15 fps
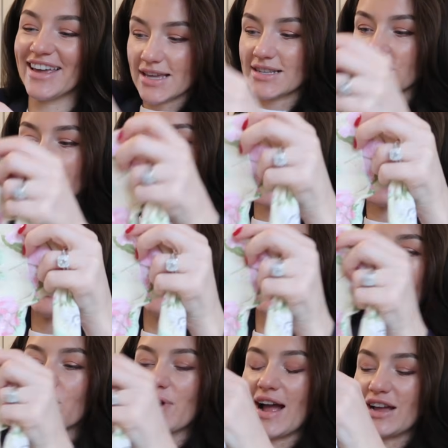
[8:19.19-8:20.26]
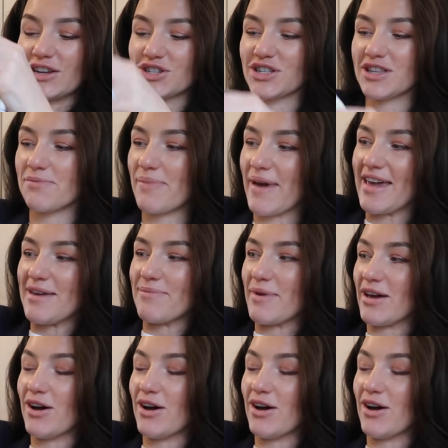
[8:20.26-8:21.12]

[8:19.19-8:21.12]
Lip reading: These are two Laura Ashley baby